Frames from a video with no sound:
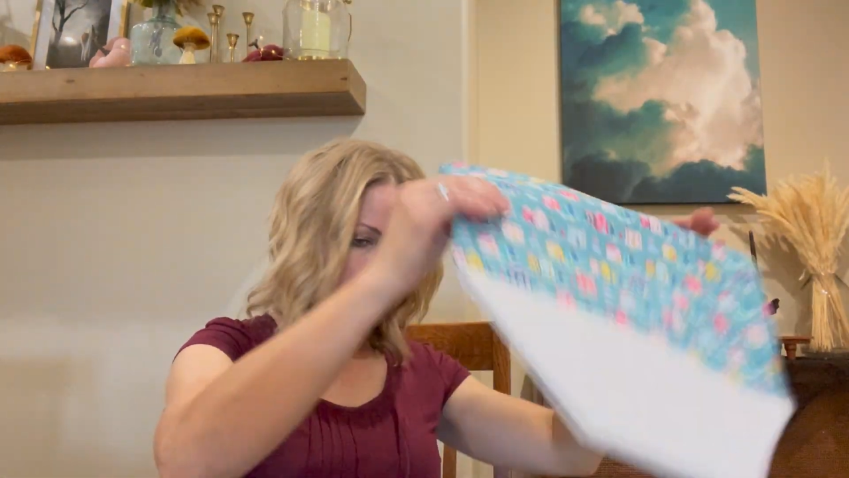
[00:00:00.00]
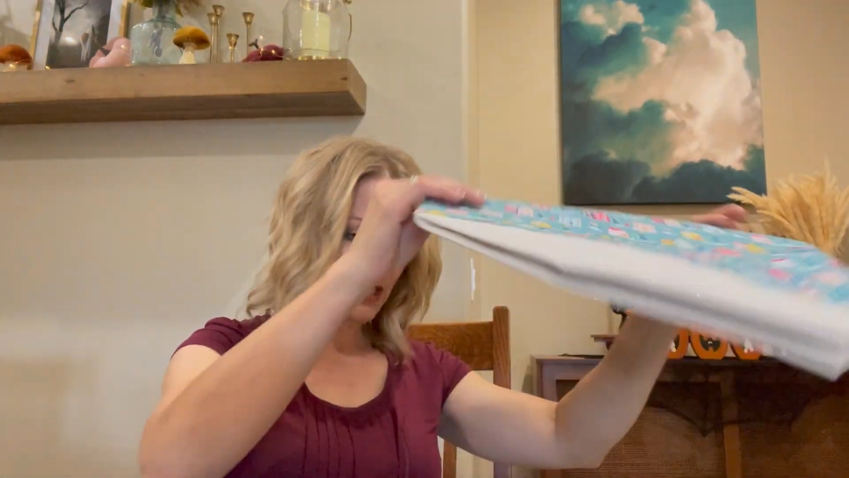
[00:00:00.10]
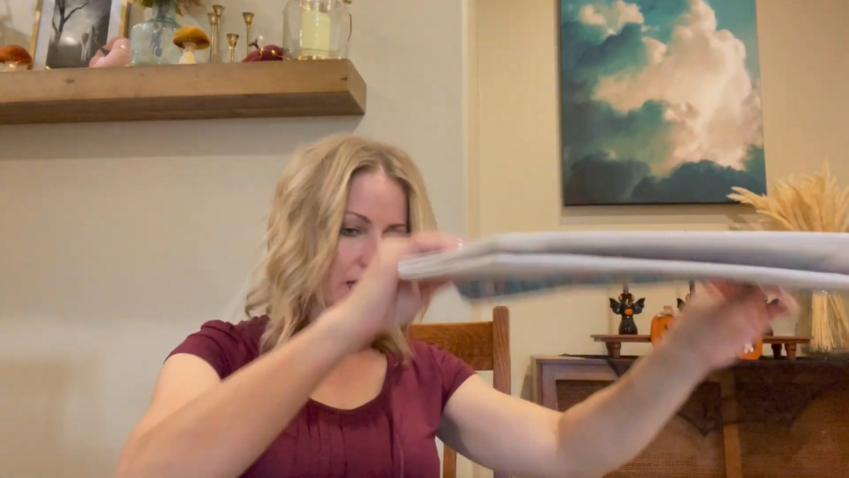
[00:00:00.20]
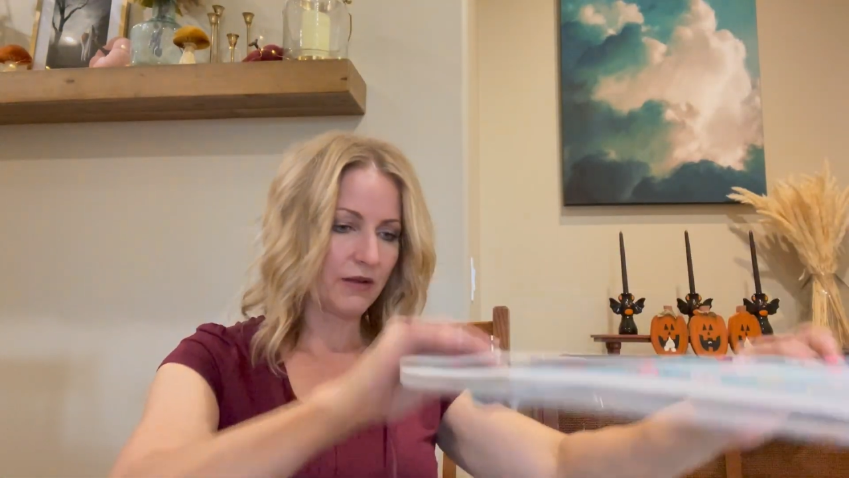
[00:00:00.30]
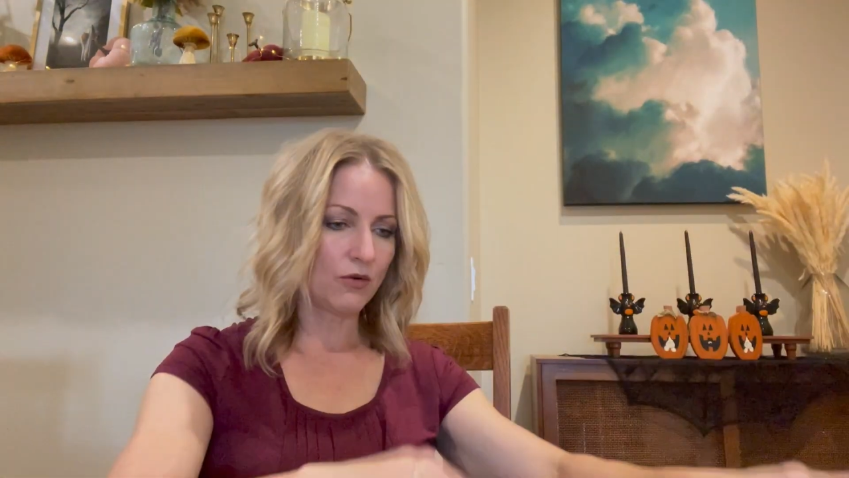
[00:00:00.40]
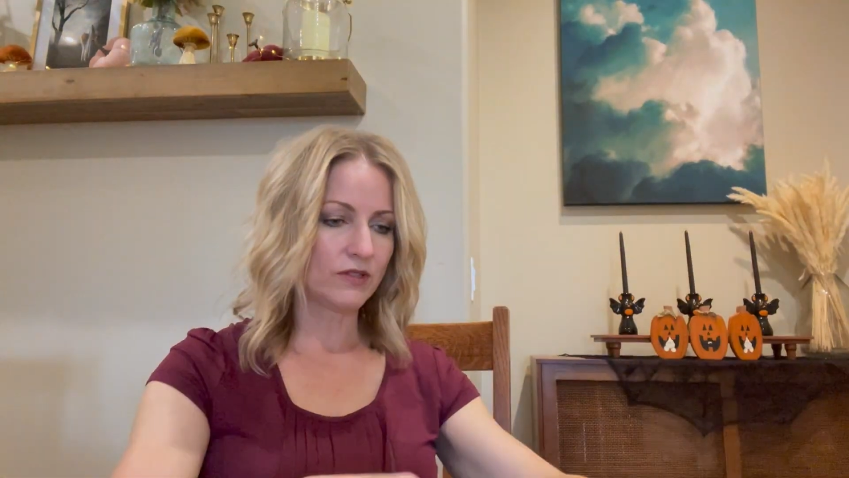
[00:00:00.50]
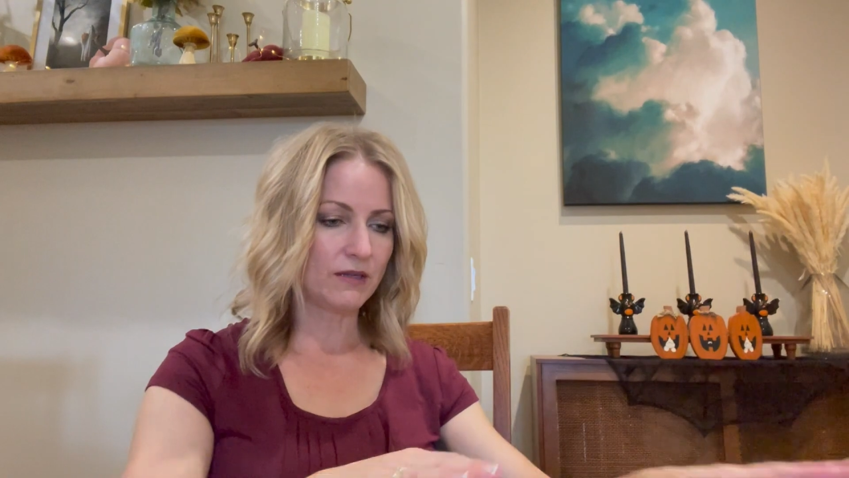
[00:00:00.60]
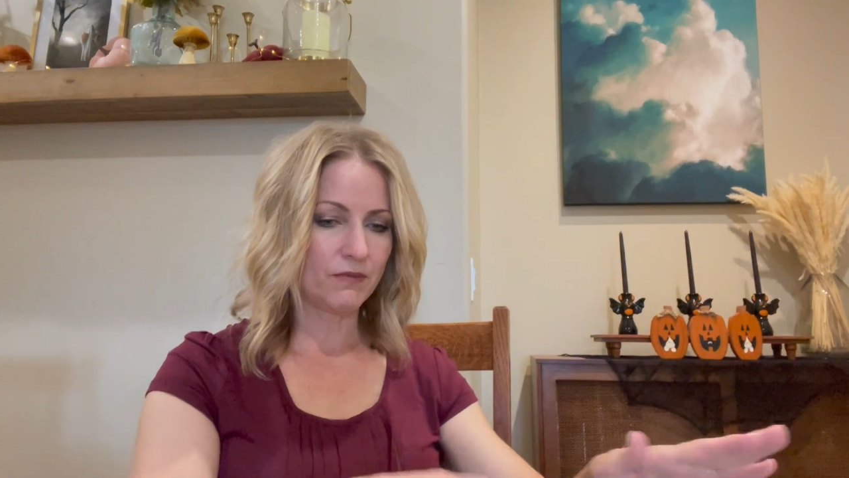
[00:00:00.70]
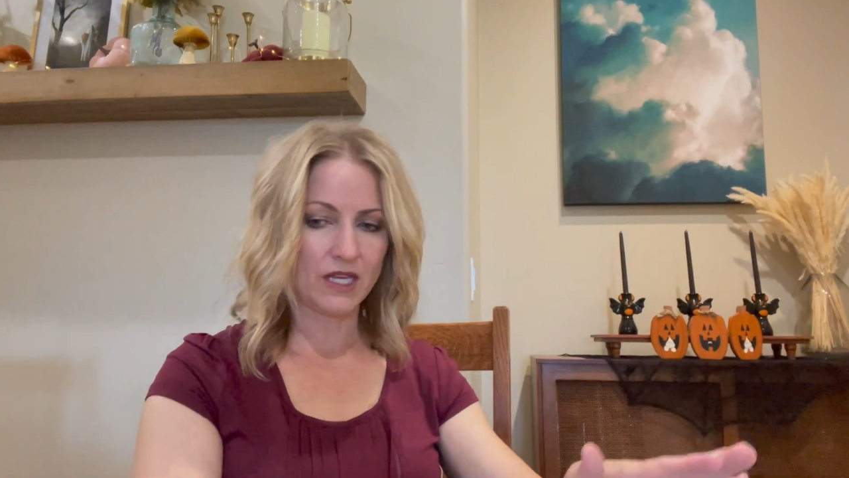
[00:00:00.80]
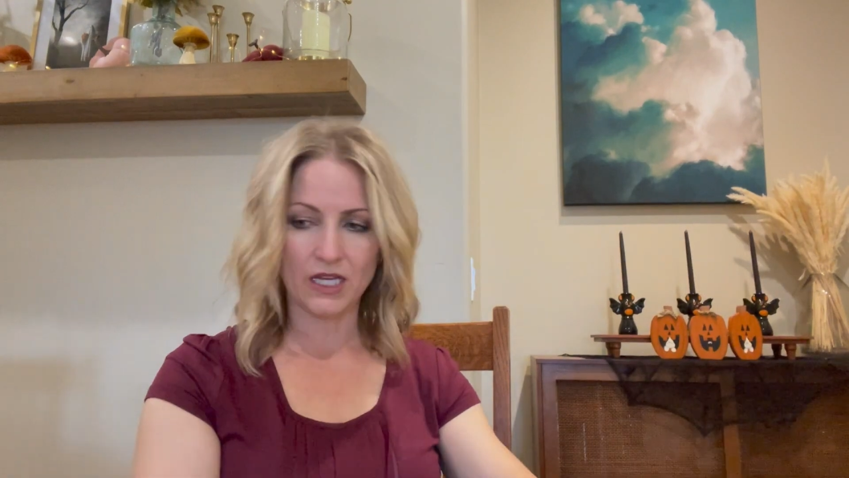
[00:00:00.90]
I only
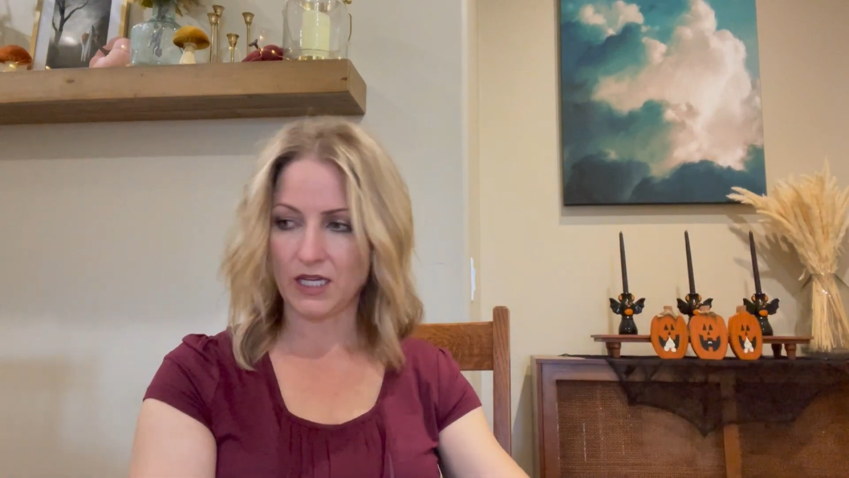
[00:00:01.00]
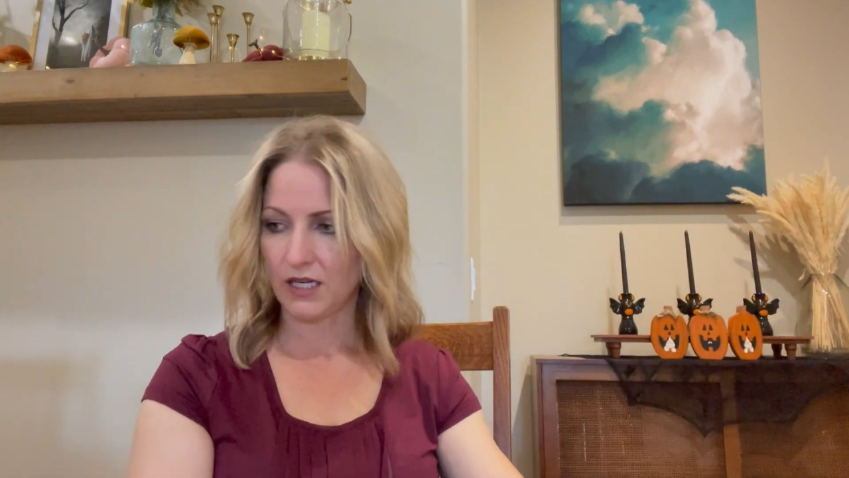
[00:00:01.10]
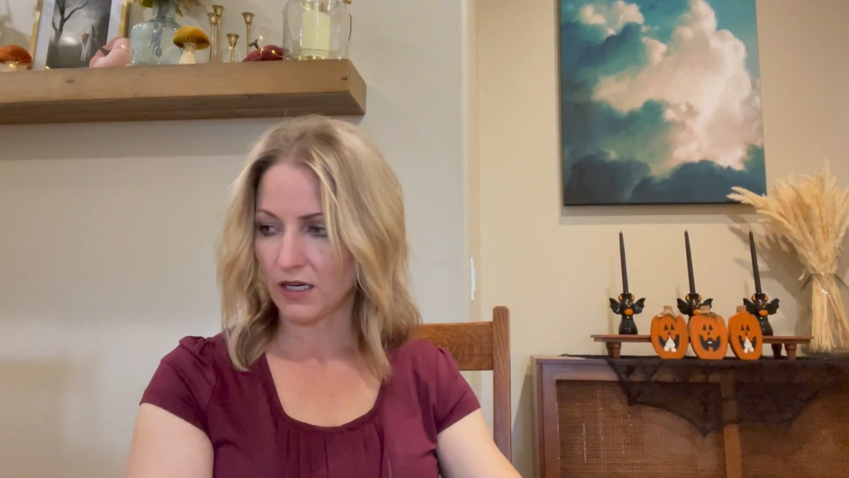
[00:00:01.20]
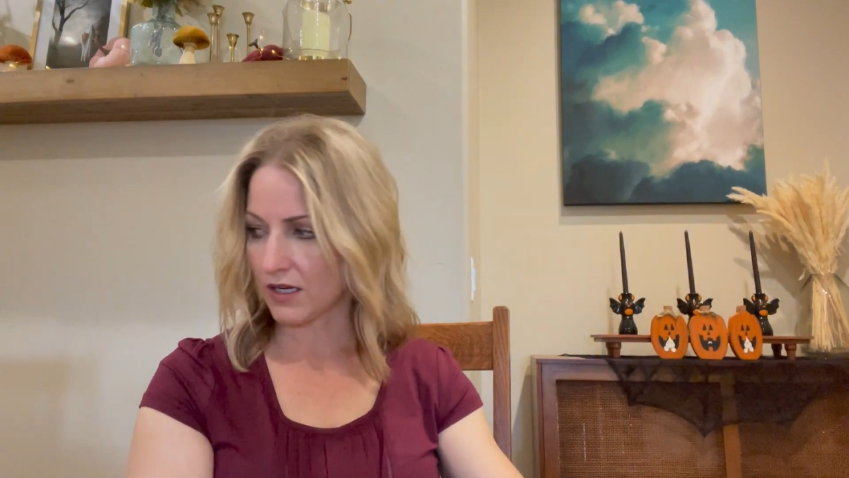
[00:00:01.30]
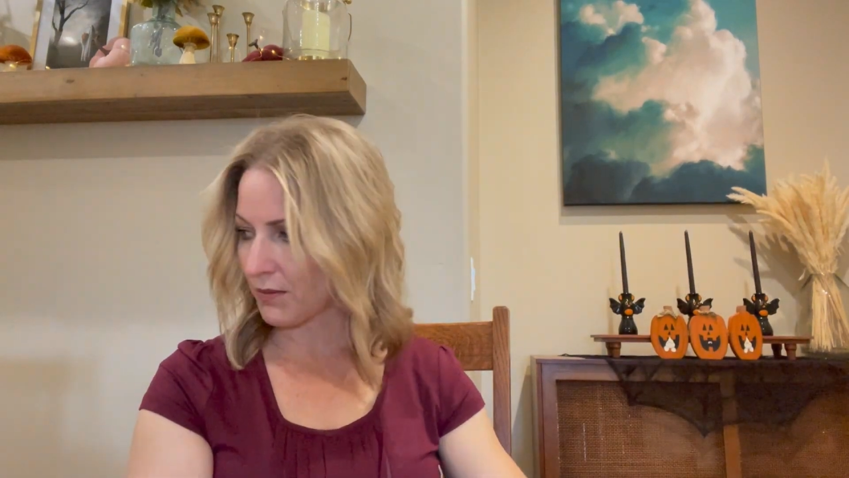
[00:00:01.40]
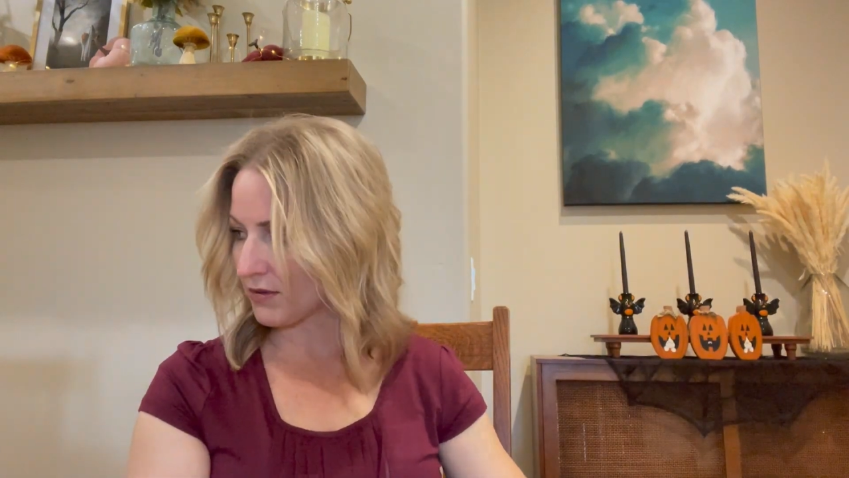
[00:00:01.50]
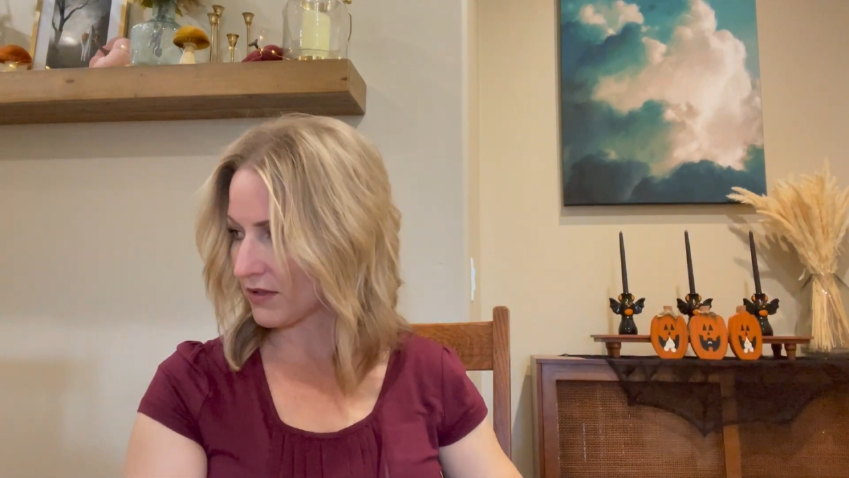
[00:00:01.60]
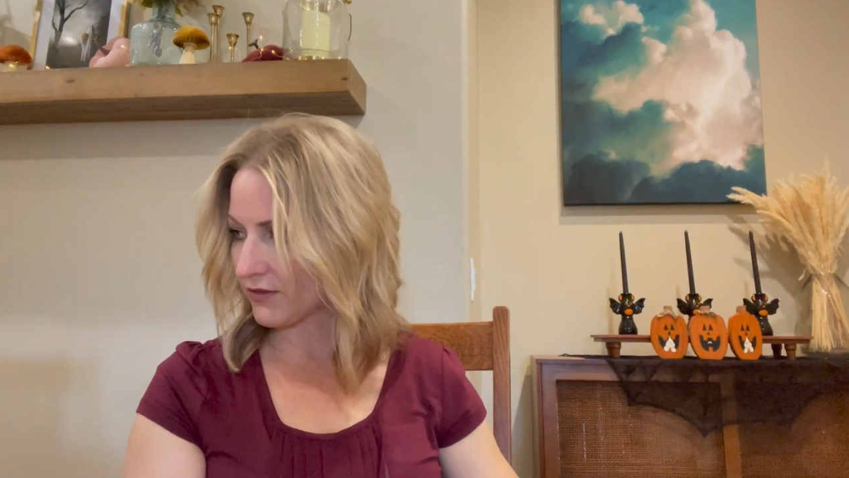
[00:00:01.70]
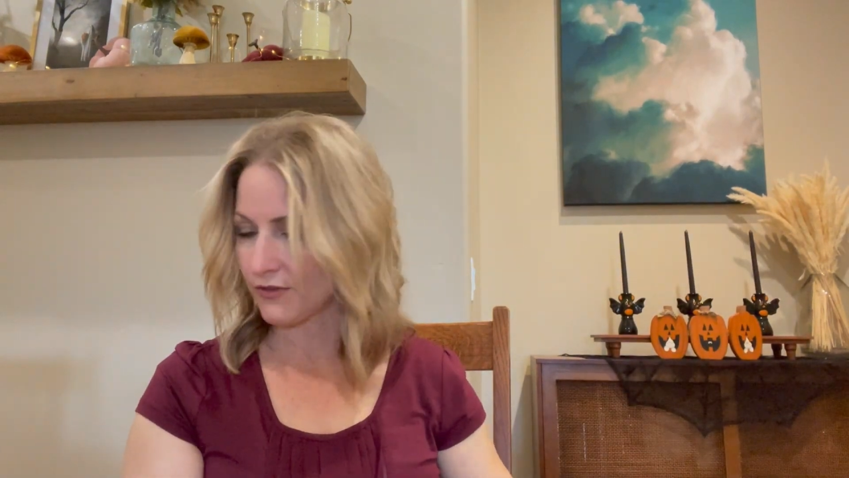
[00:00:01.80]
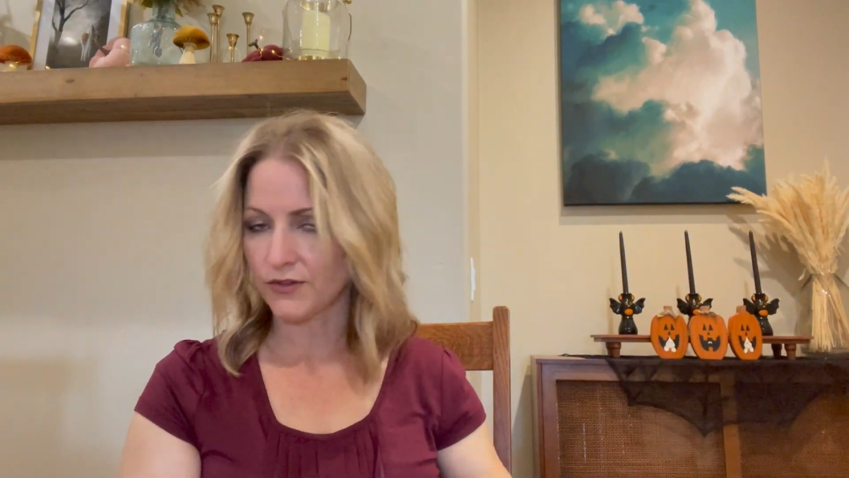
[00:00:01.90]
made a couple of